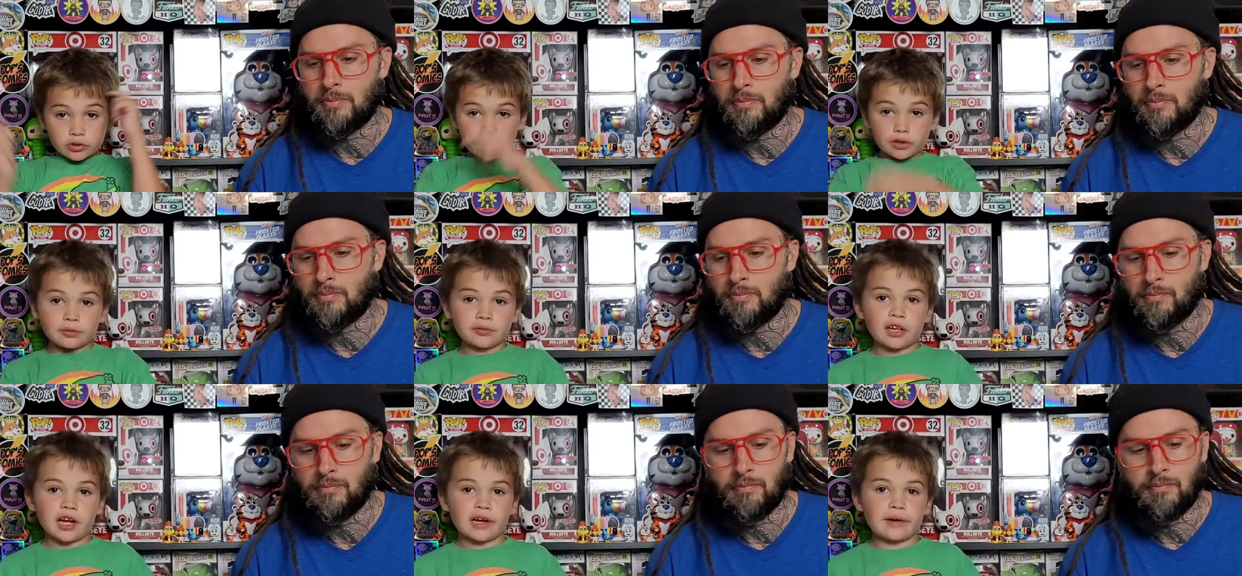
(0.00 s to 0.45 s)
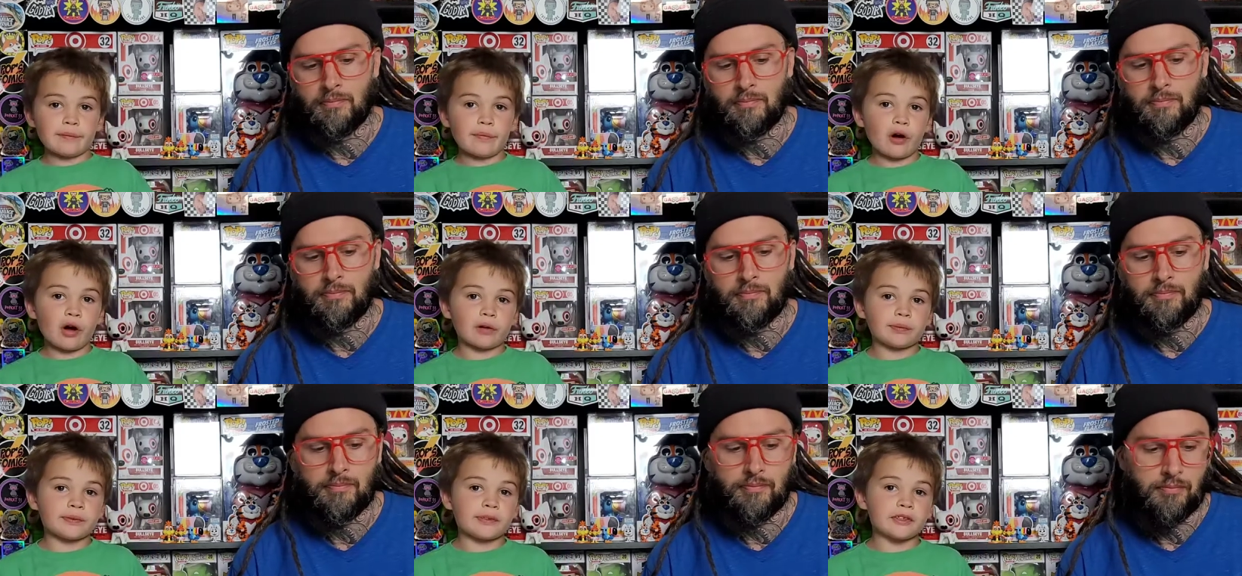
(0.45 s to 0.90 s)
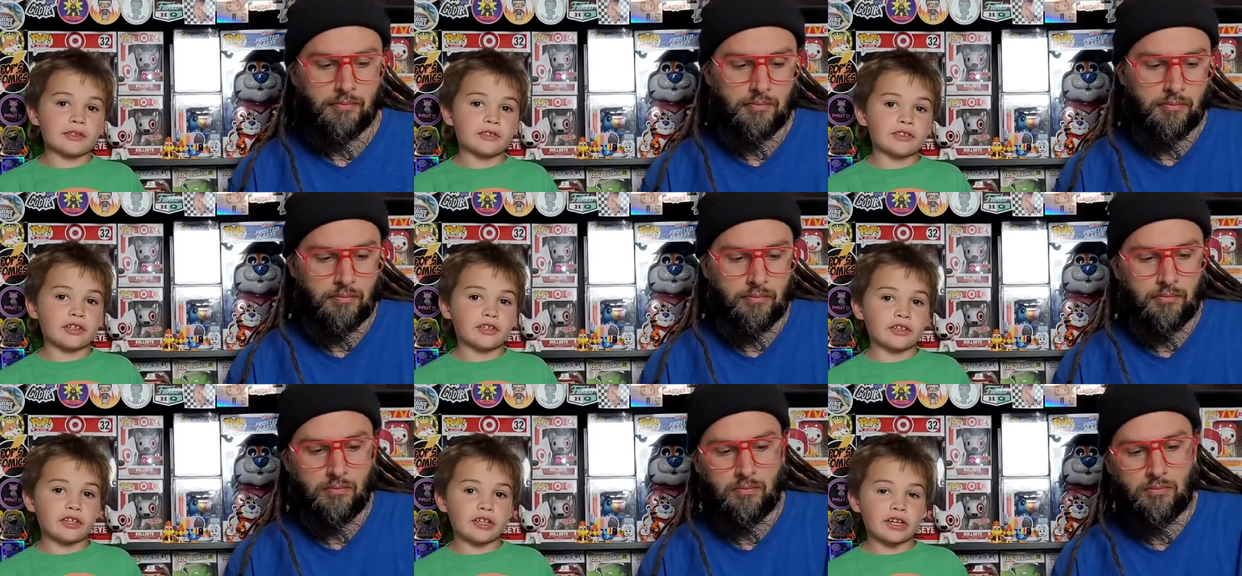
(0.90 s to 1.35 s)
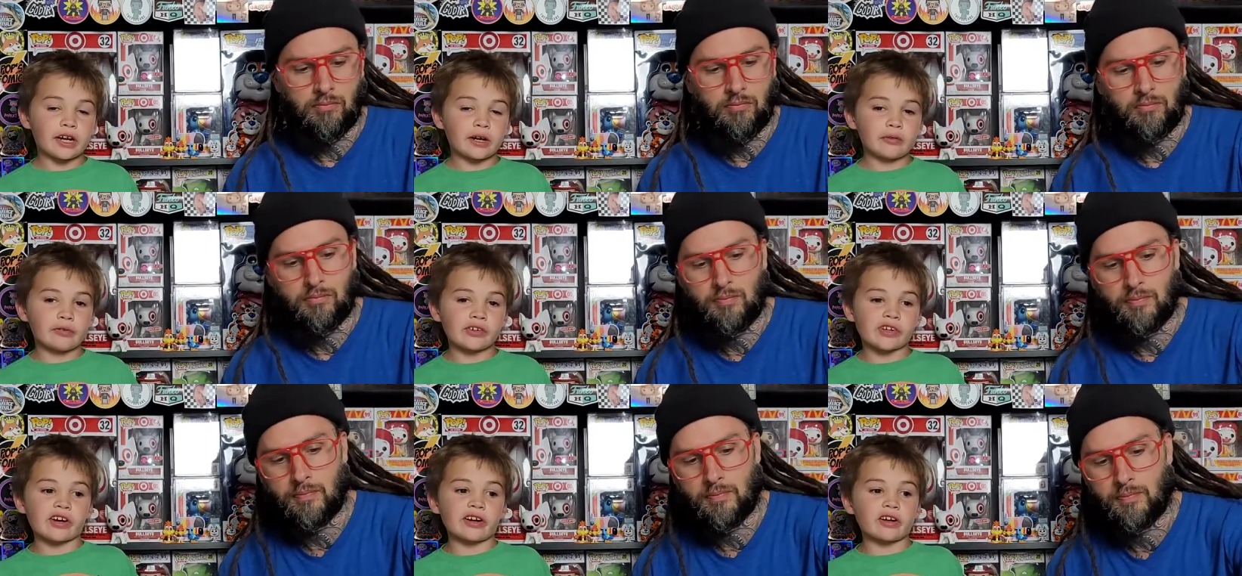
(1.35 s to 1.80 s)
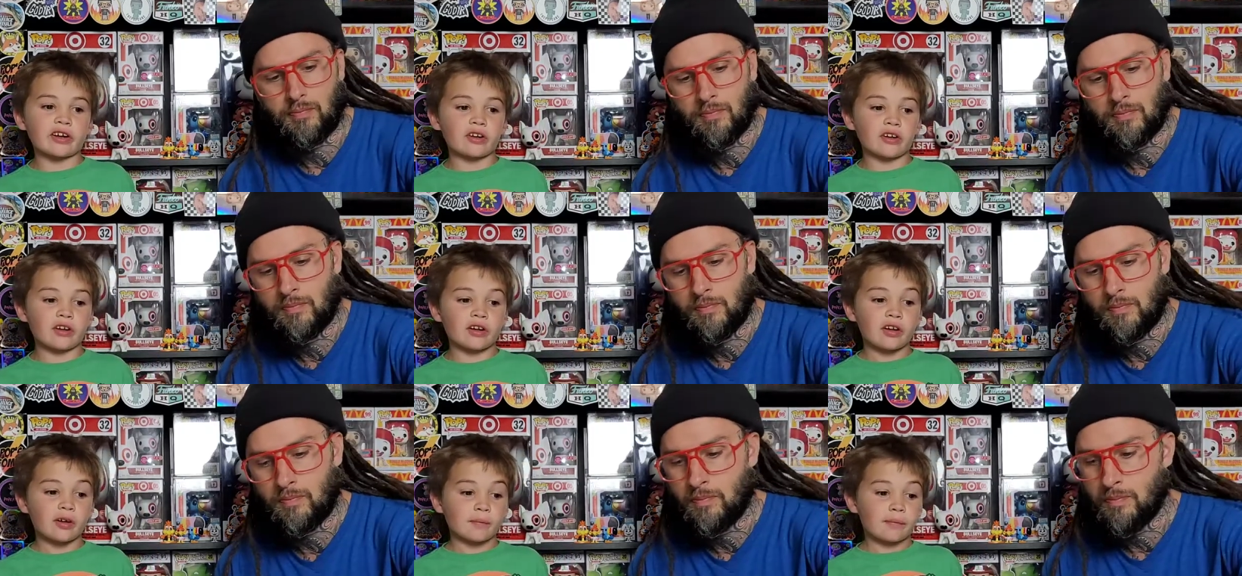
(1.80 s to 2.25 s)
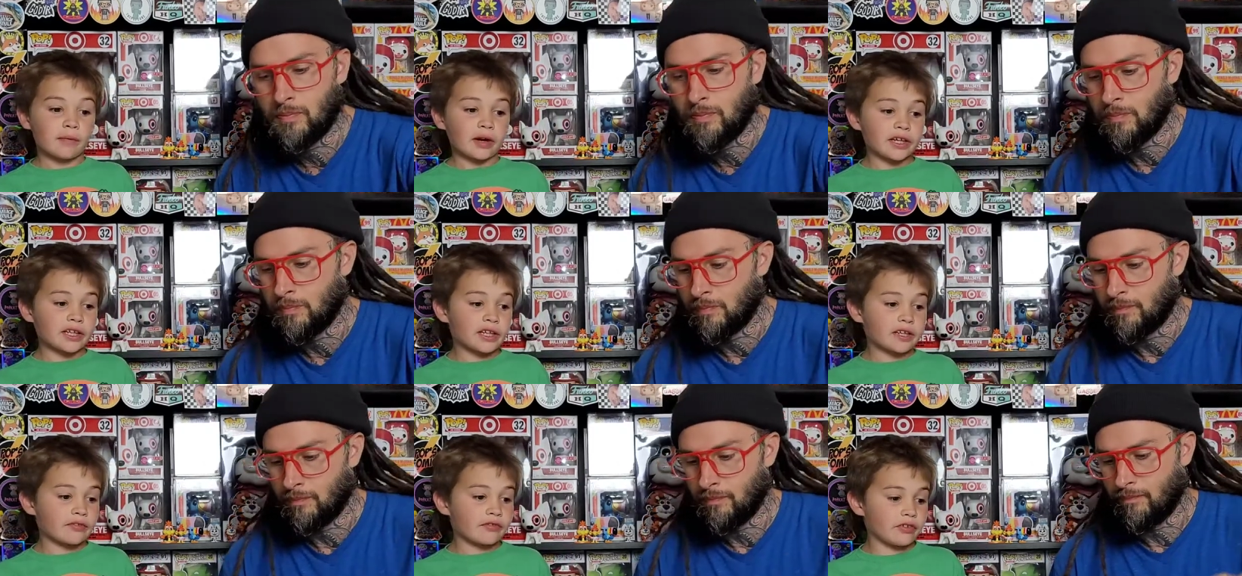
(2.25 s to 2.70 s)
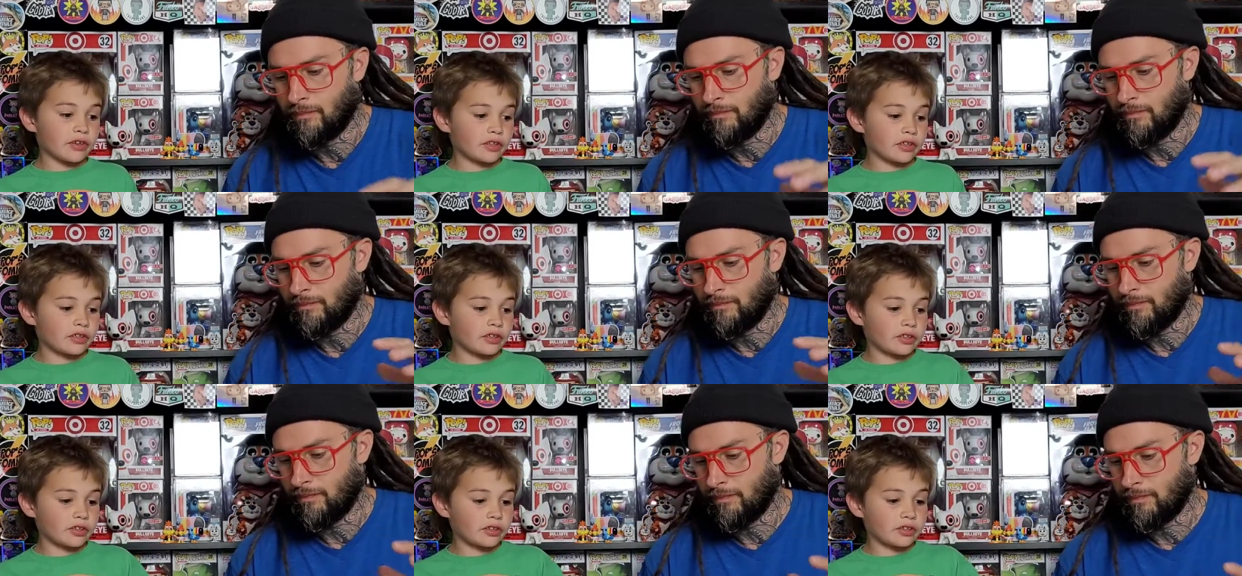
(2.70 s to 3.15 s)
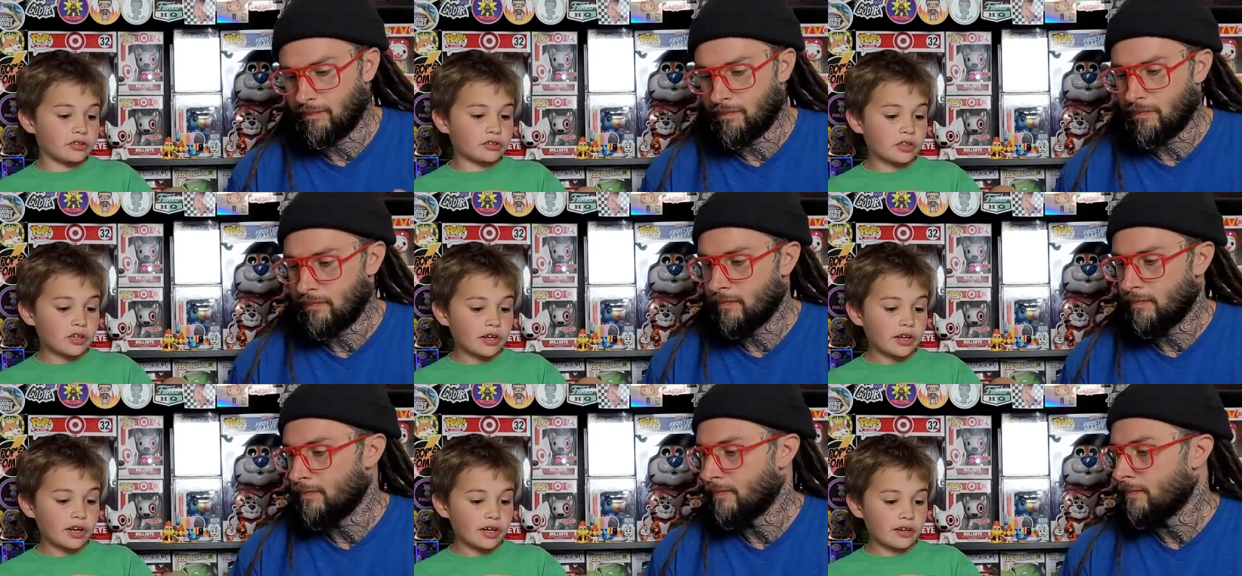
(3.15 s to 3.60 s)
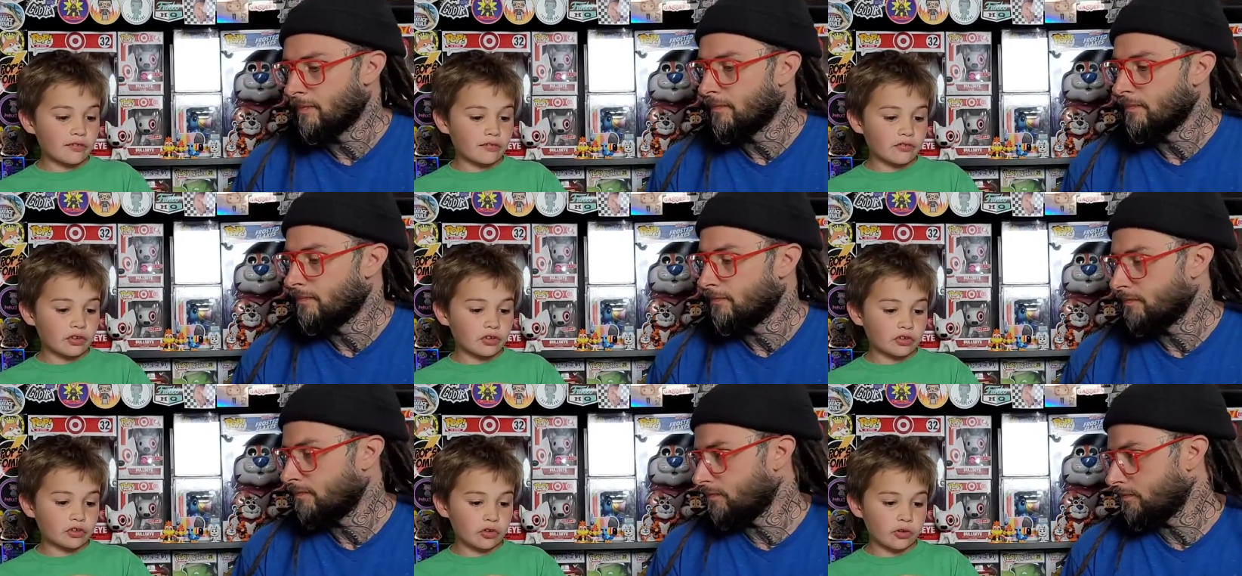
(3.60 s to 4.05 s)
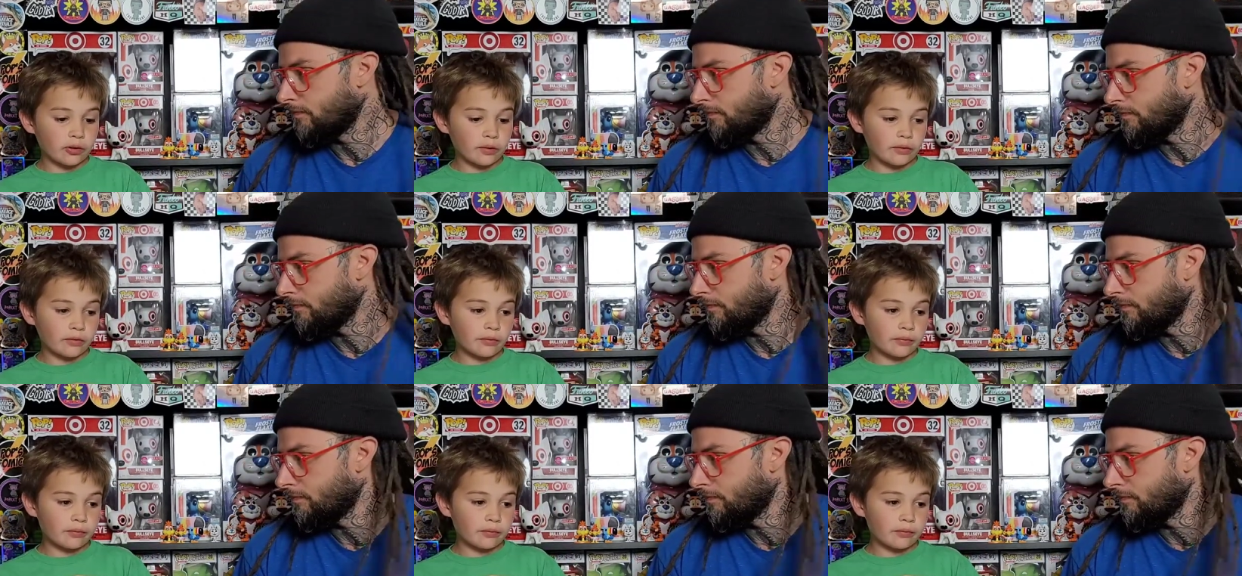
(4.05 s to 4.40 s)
Speaker 1: What's up, Stackin Popsters, and today we got a Mikey Vintage Anniversary